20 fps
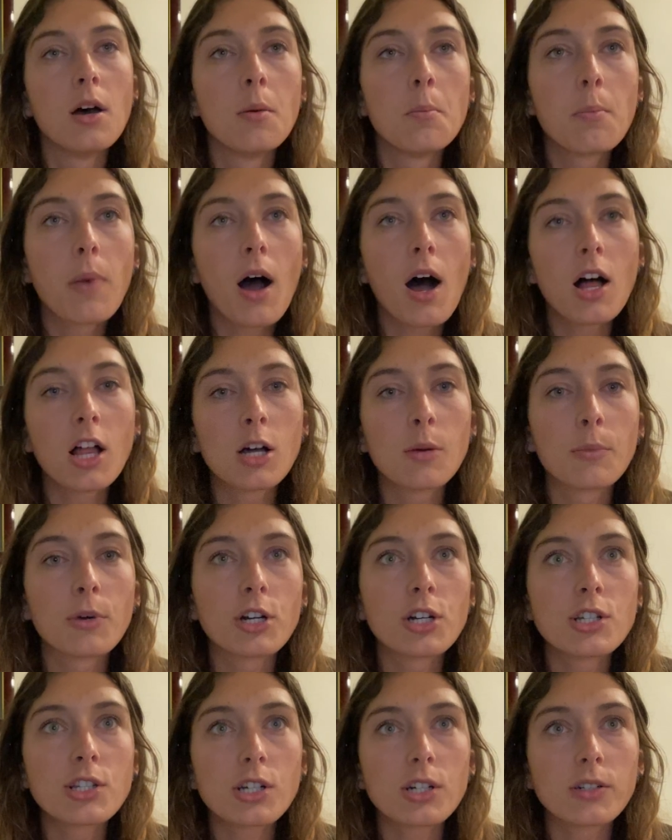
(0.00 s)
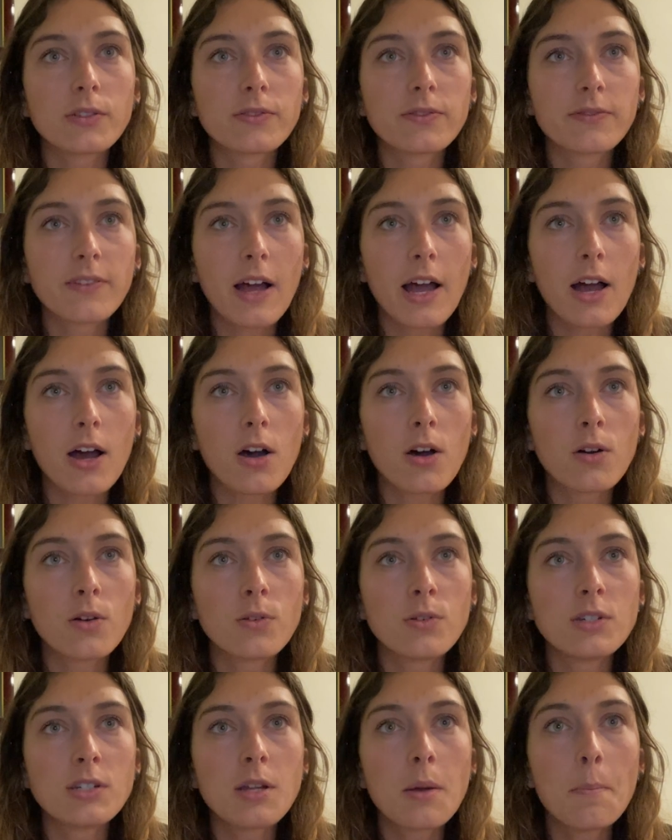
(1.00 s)
Polymers are
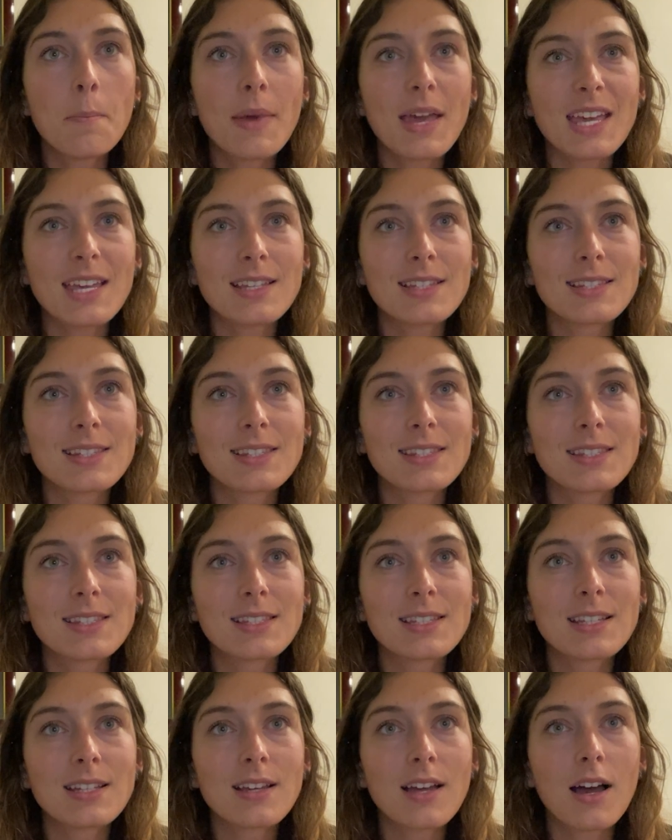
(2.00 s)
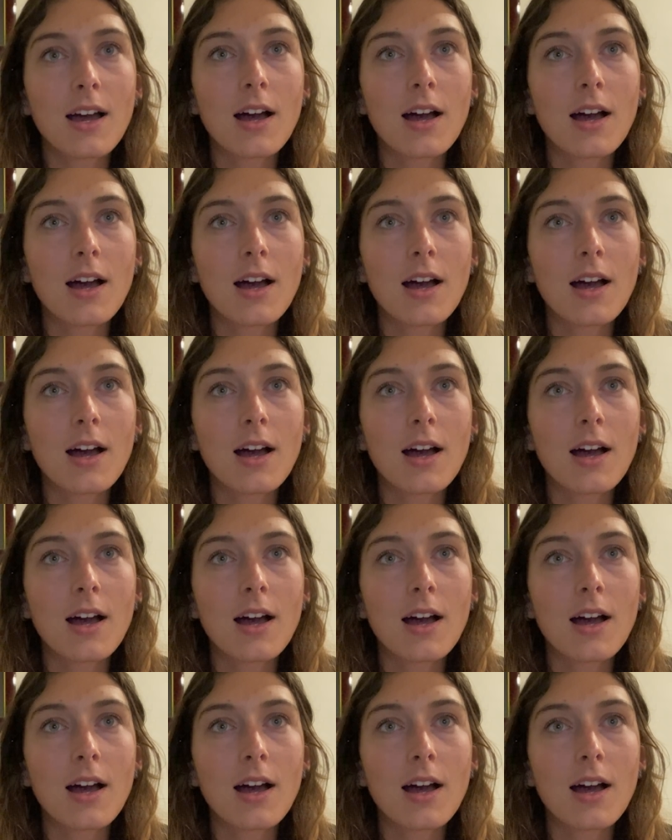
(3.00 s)
found based